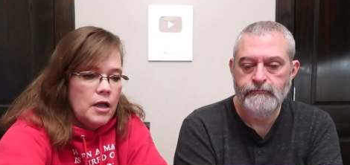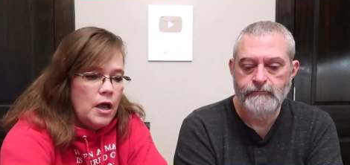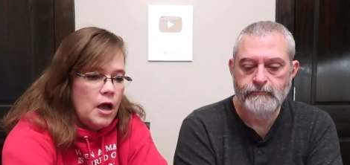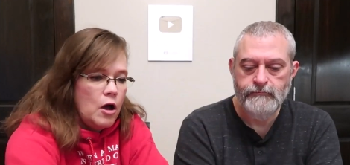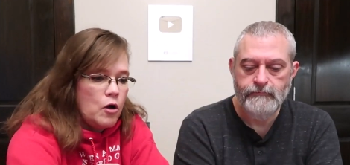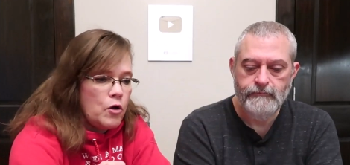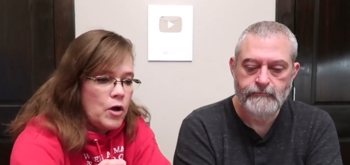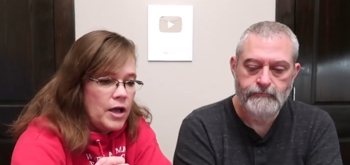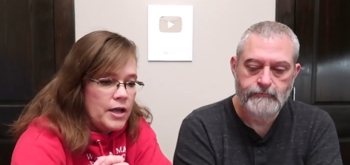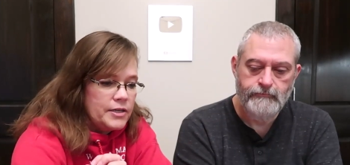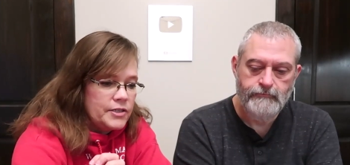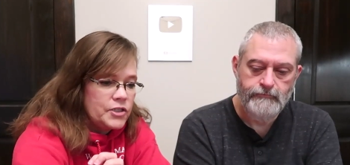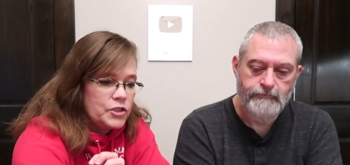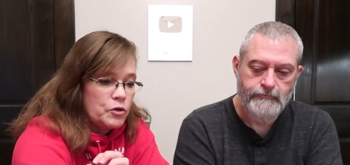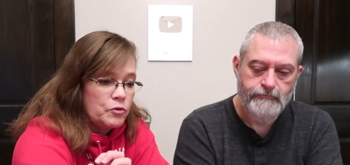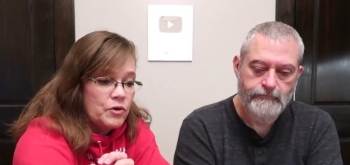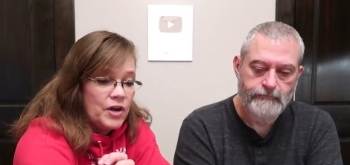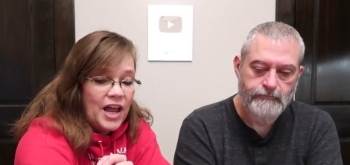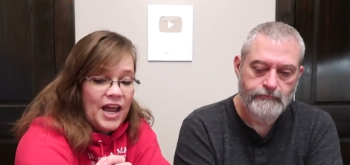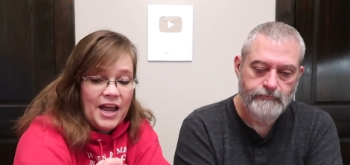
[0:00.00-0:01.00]
Speaker 1: Okay,
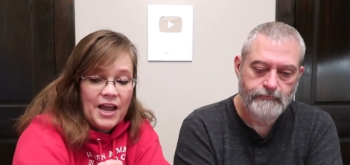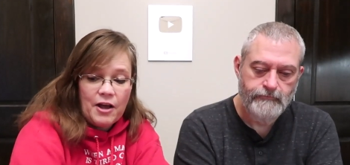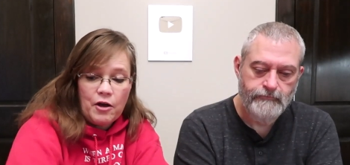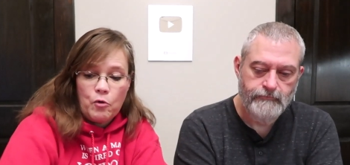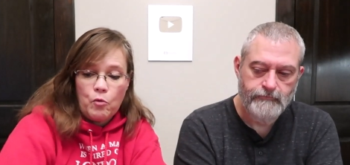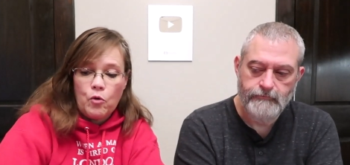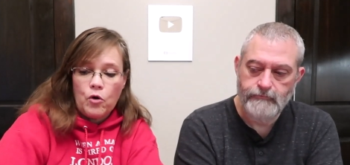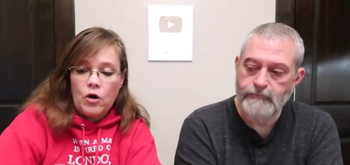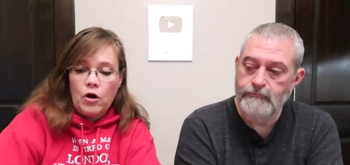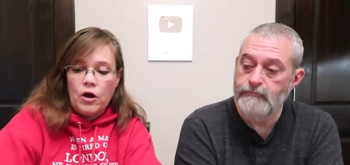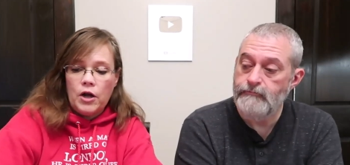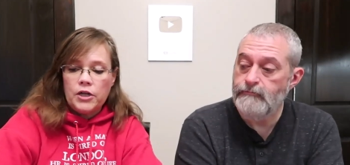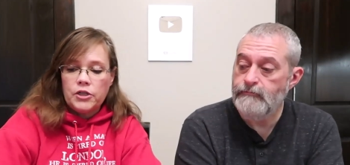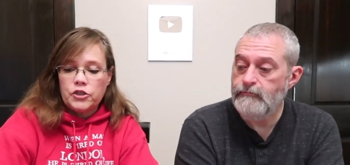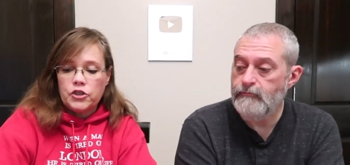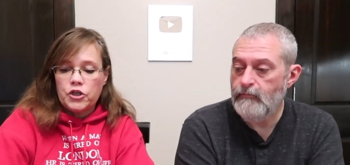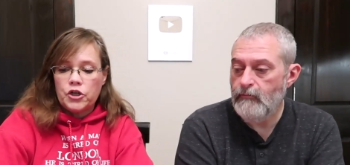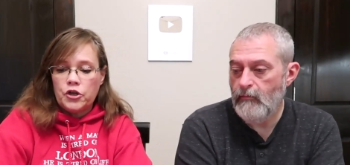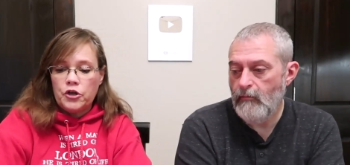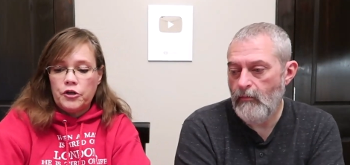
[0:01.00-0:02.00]
so now we're
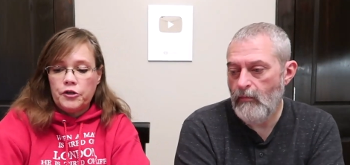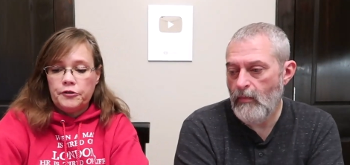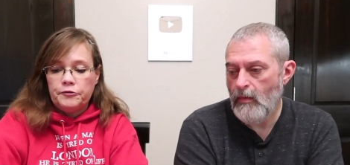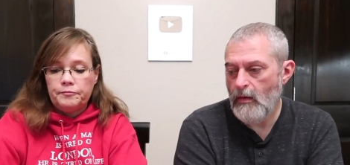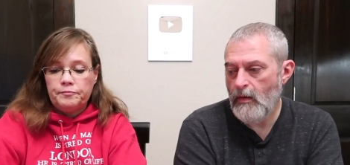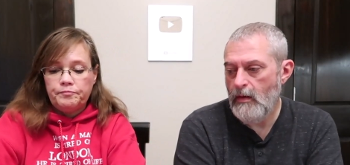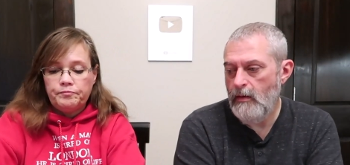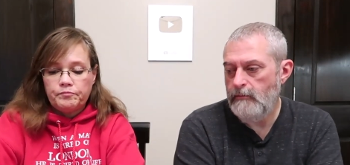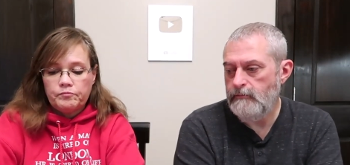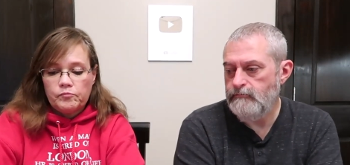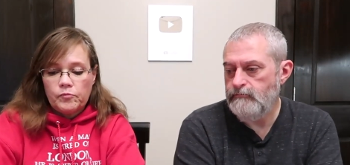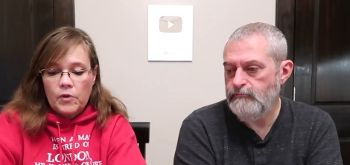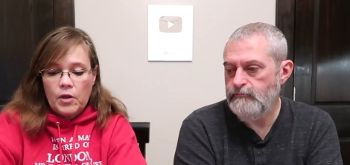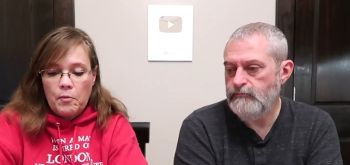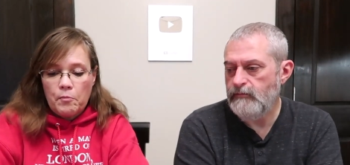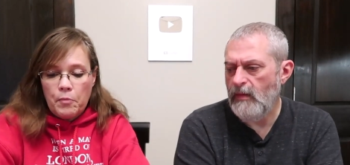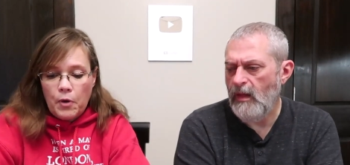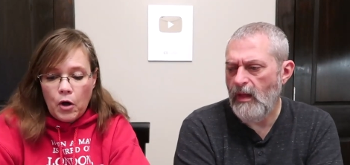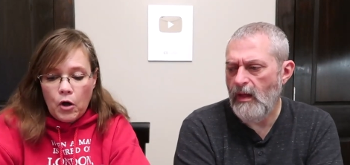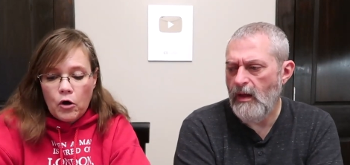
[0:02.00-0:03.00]
on to
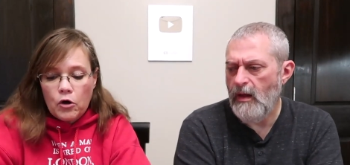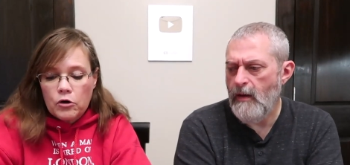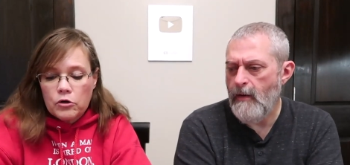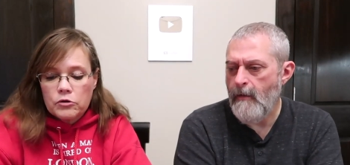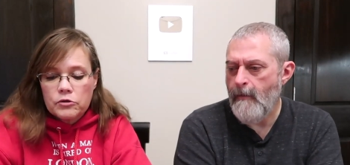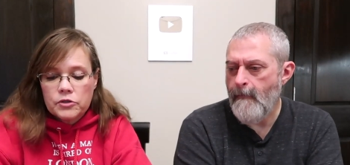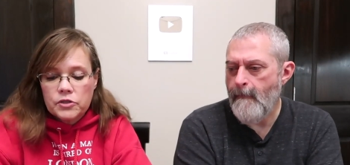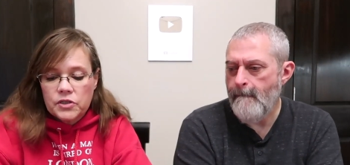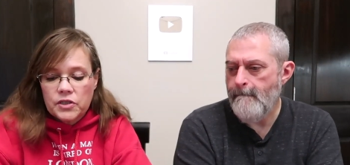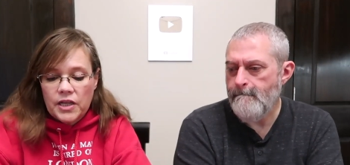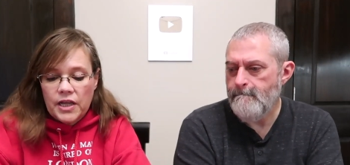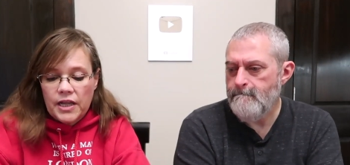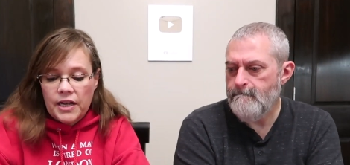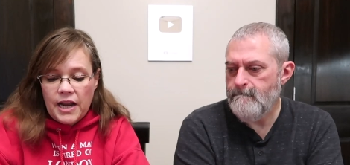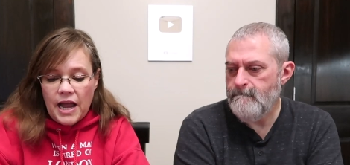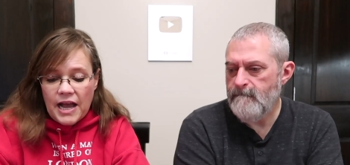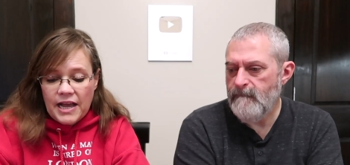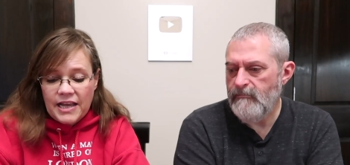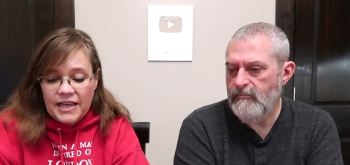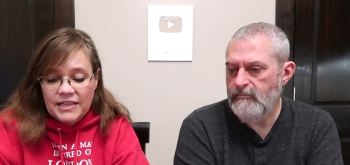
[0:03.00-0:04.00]
bars that
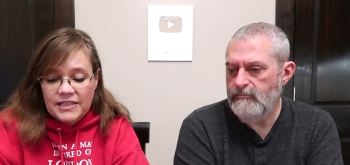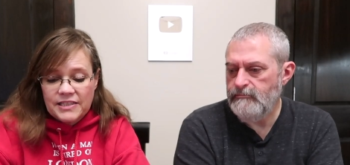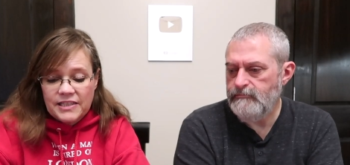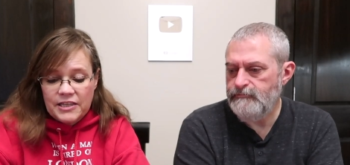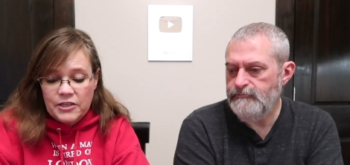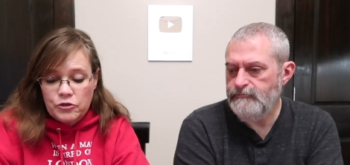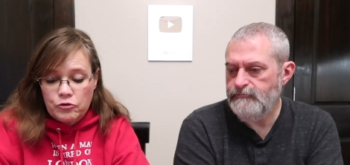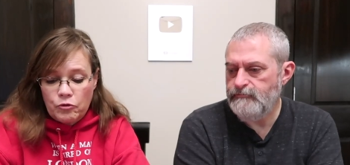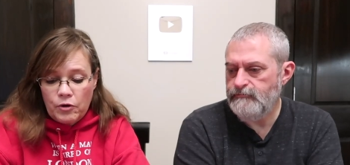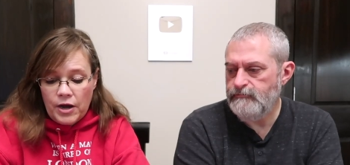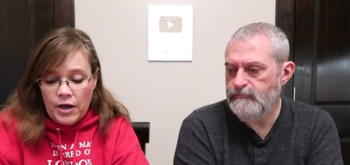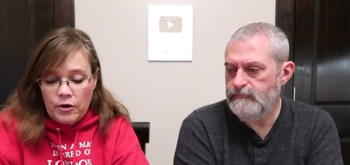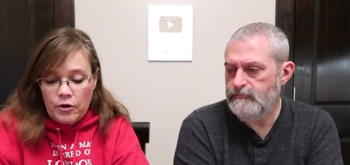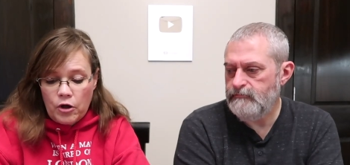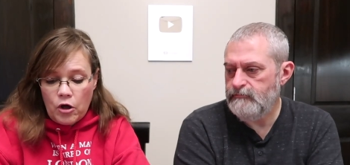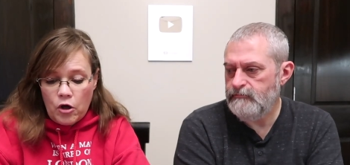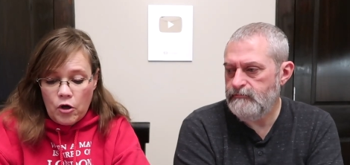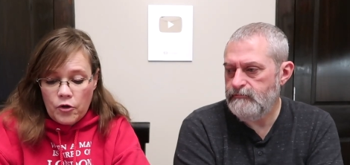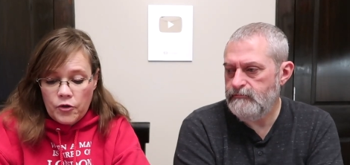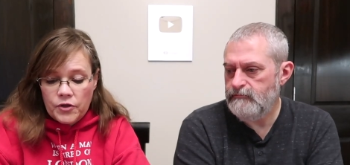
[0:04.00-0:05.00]
I guess these are out
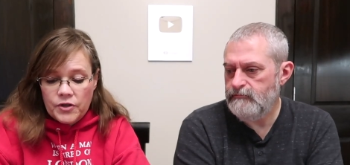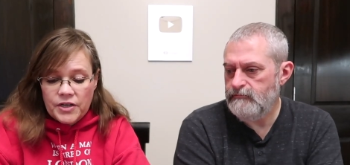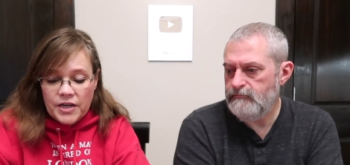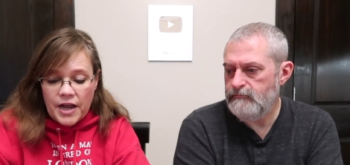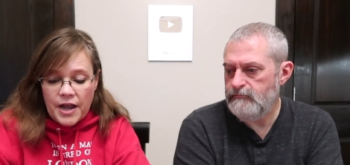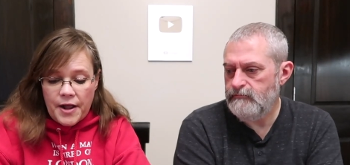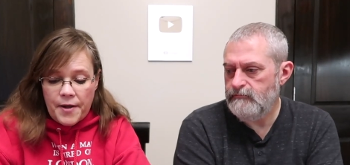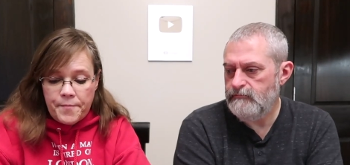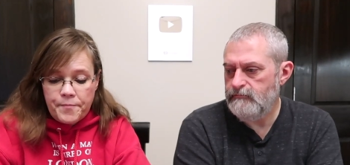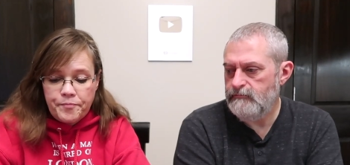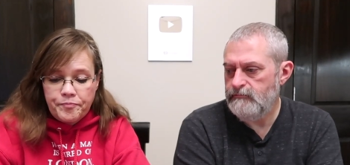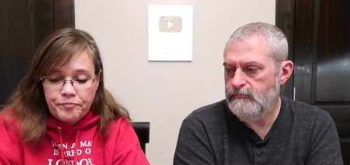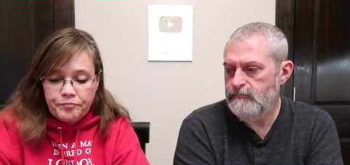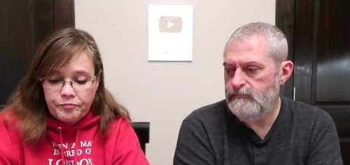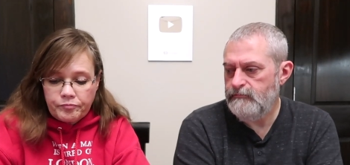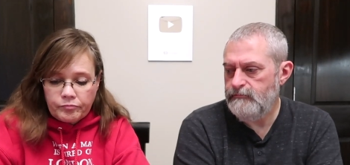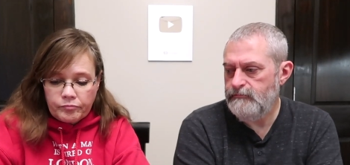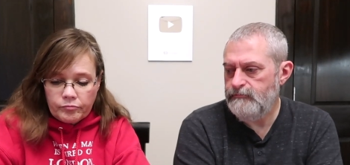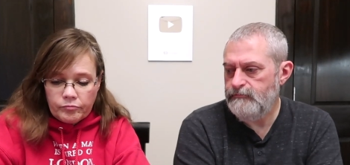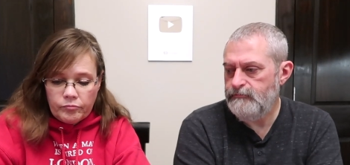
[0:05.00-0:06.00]
all the time
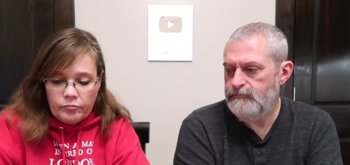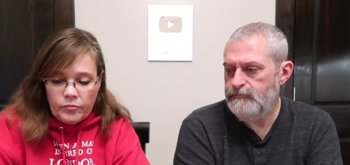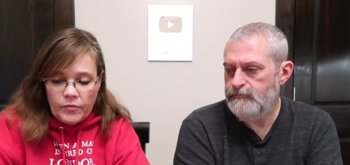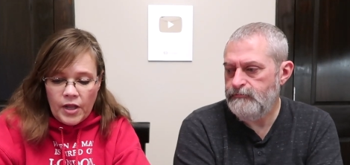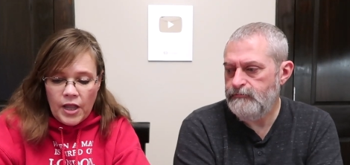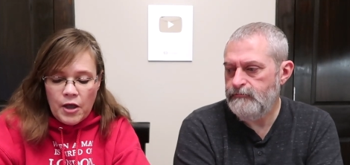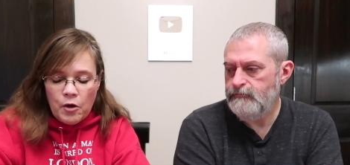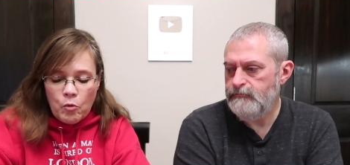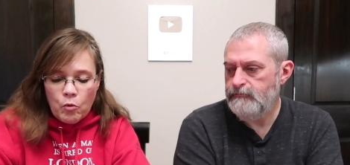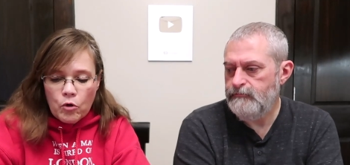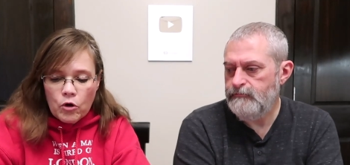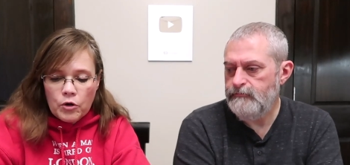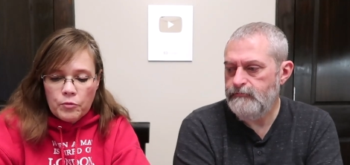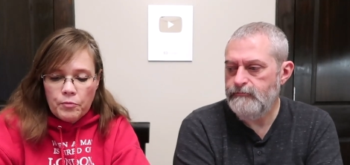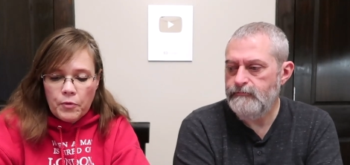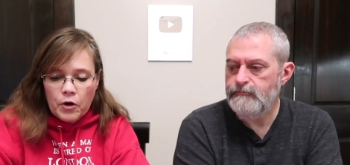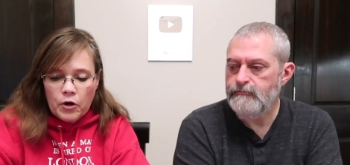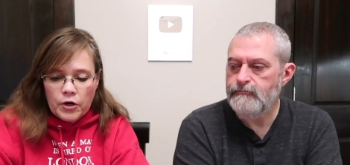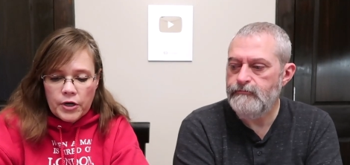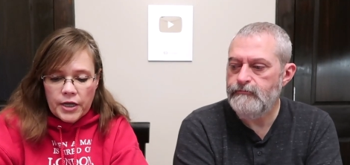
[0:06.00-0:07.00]
at World
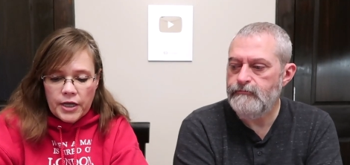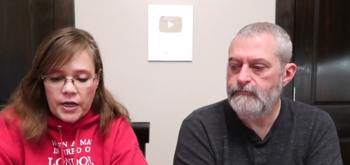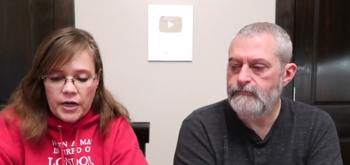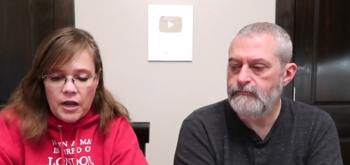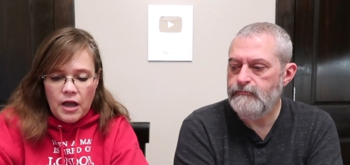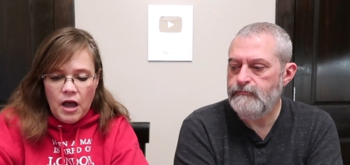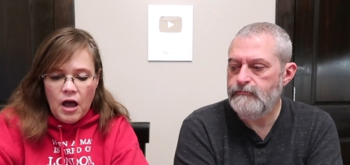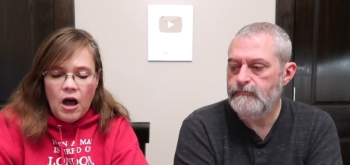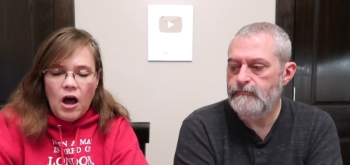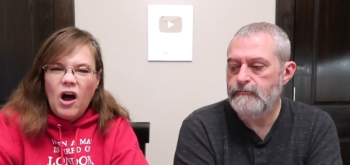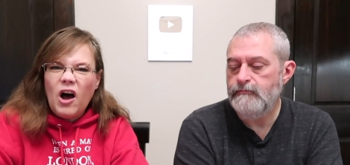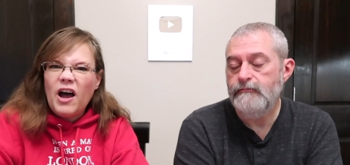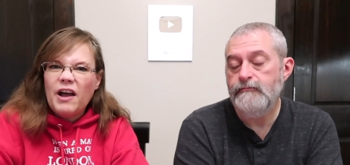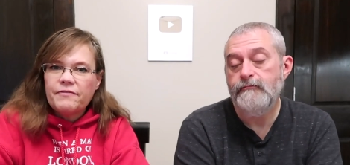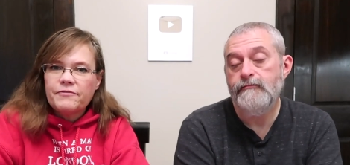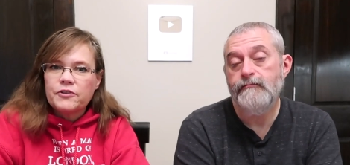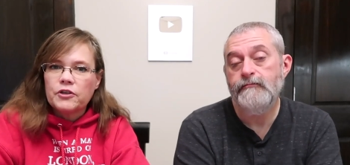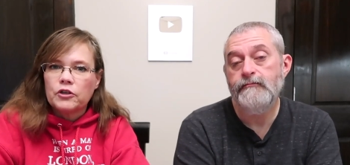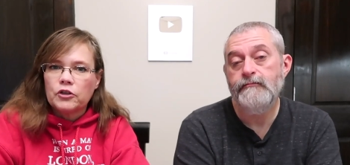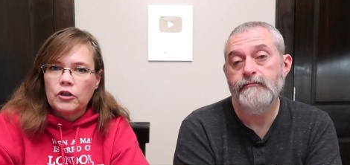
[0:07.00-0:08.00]
Market. I'll
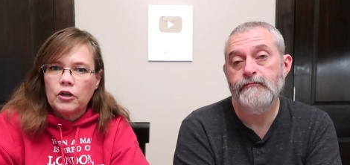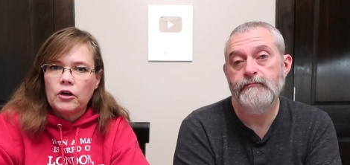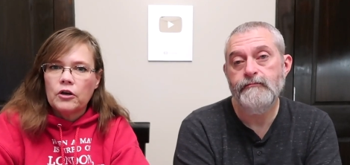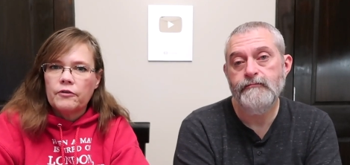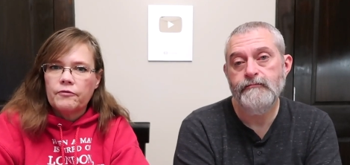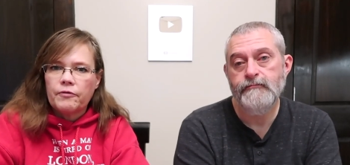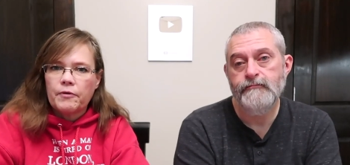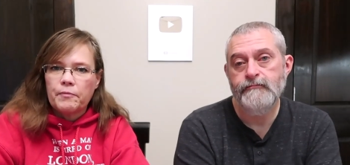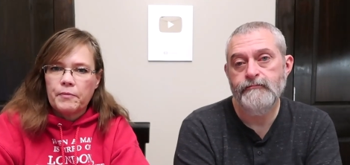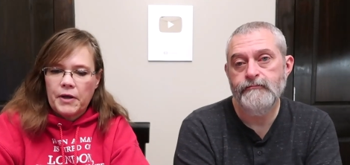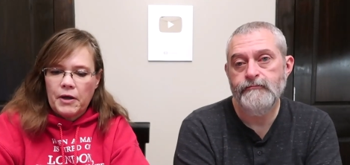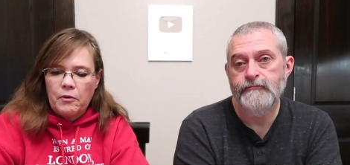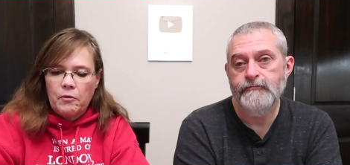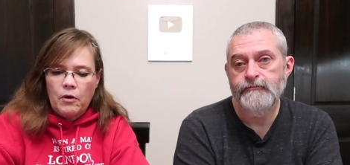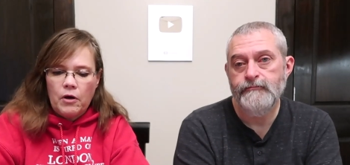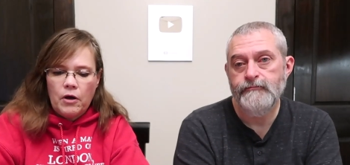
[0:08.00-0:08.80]
have to look from now